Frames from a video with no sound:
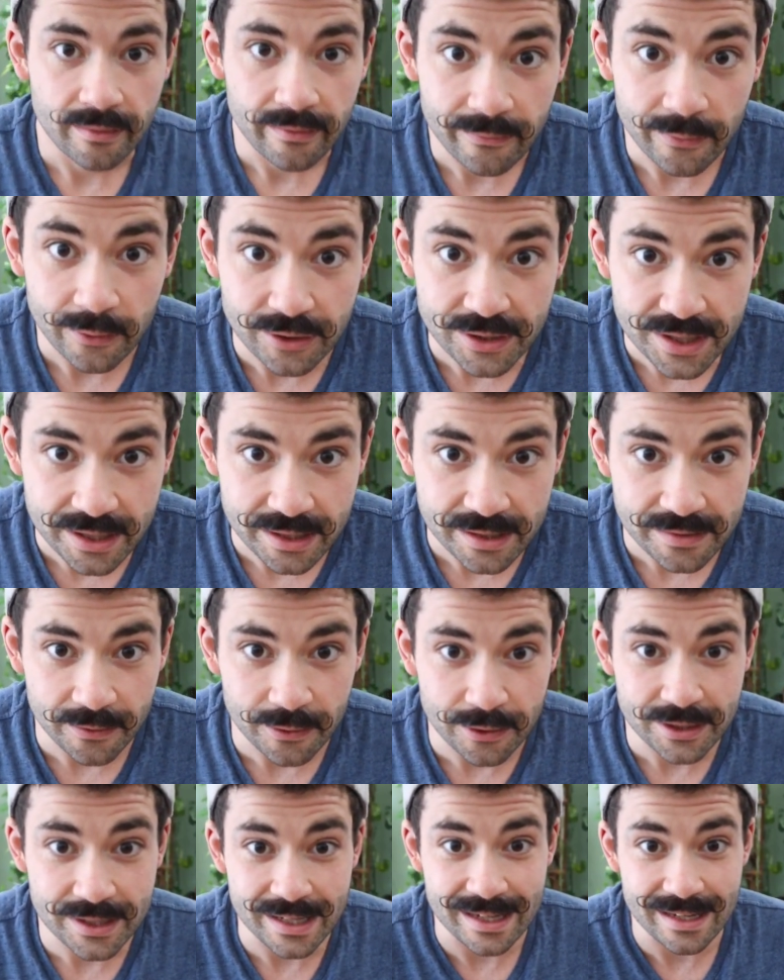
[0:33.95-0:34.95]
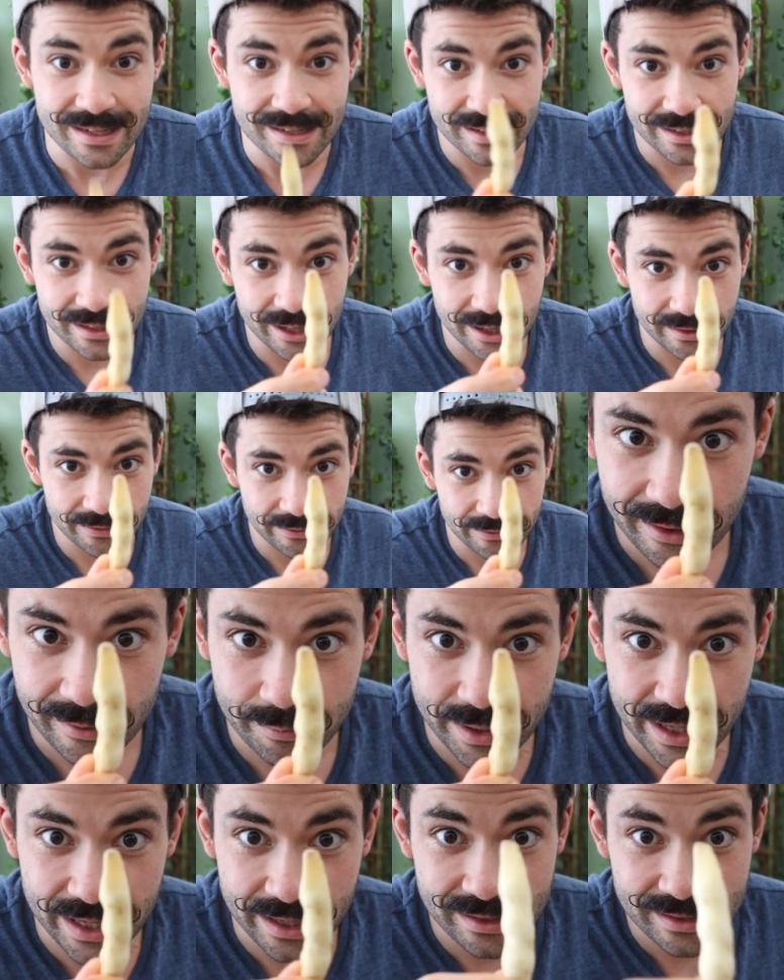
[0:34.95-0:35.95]
First things first, easy enough. The
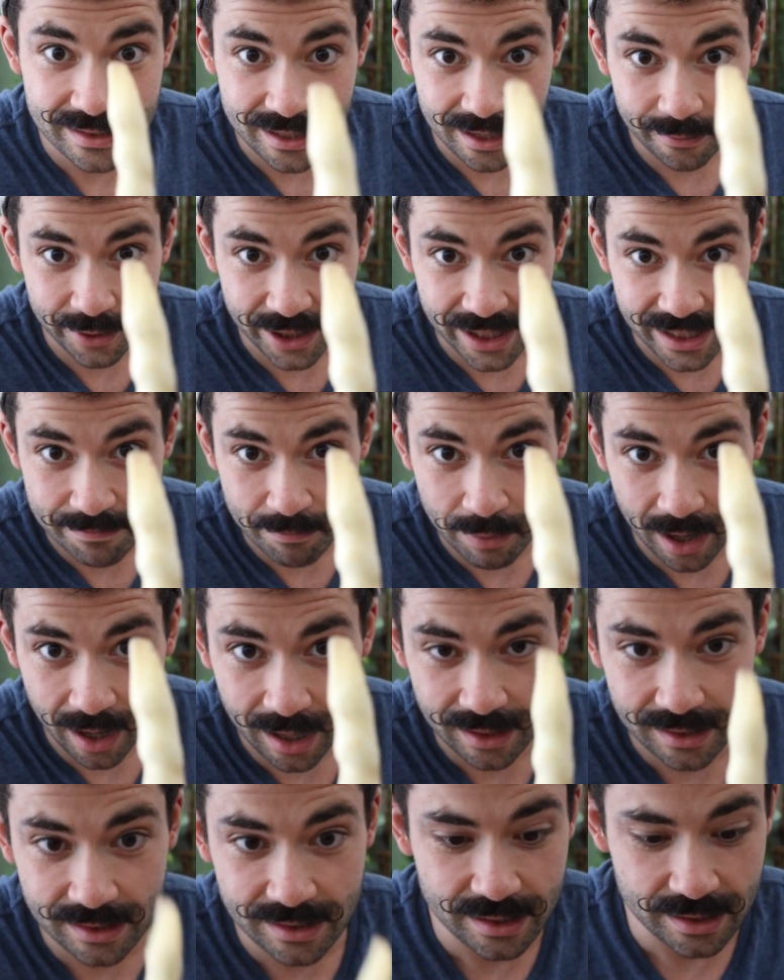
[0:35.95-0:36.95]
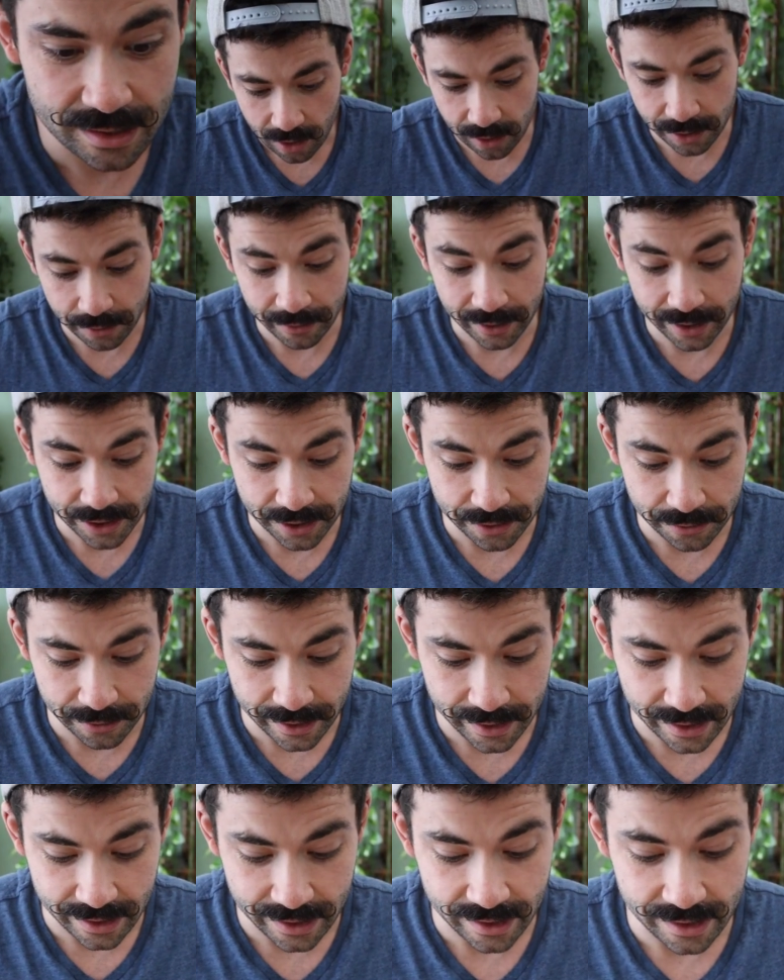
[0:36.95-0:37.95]
beans come in these pods. All you wanna do
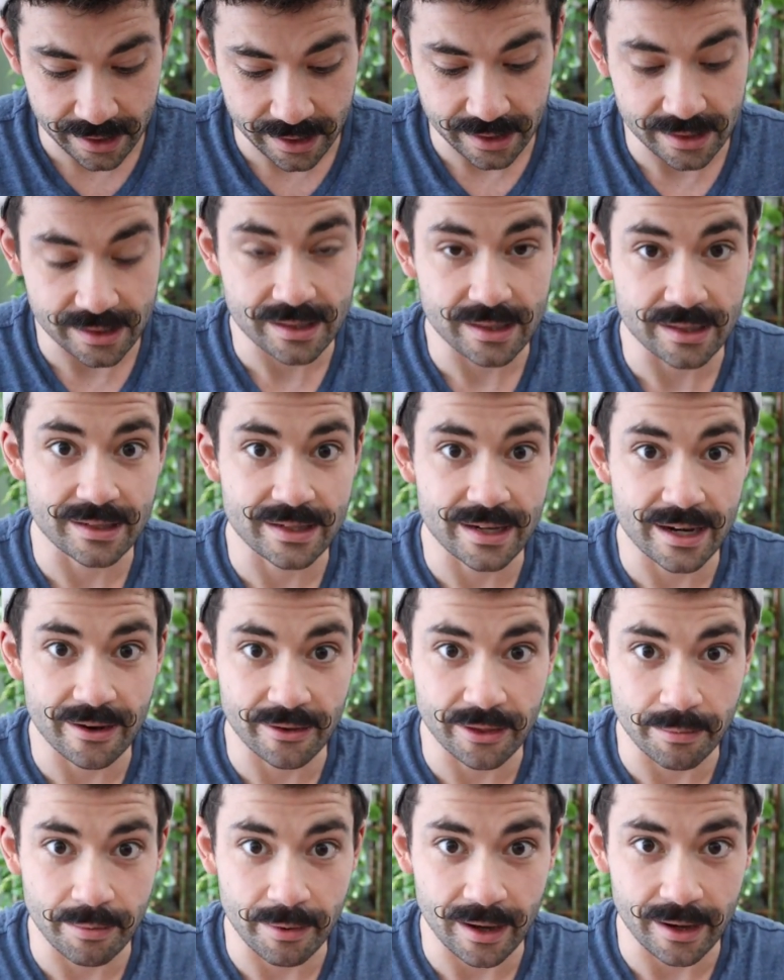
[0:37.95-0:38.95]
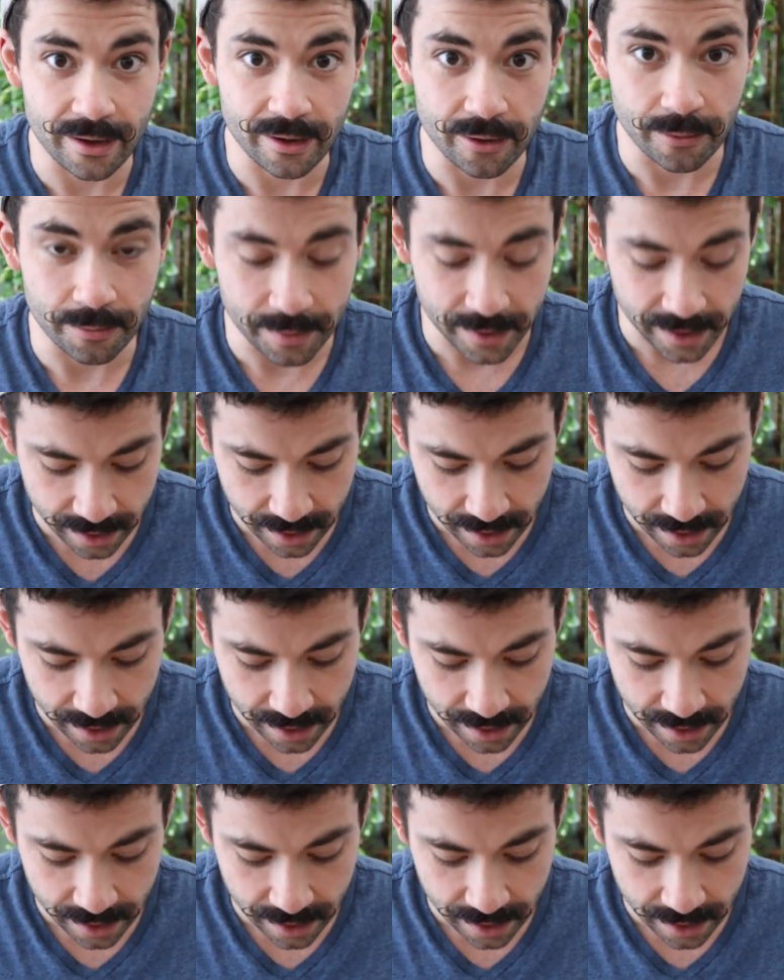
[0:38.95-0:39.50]
is tear the pod open in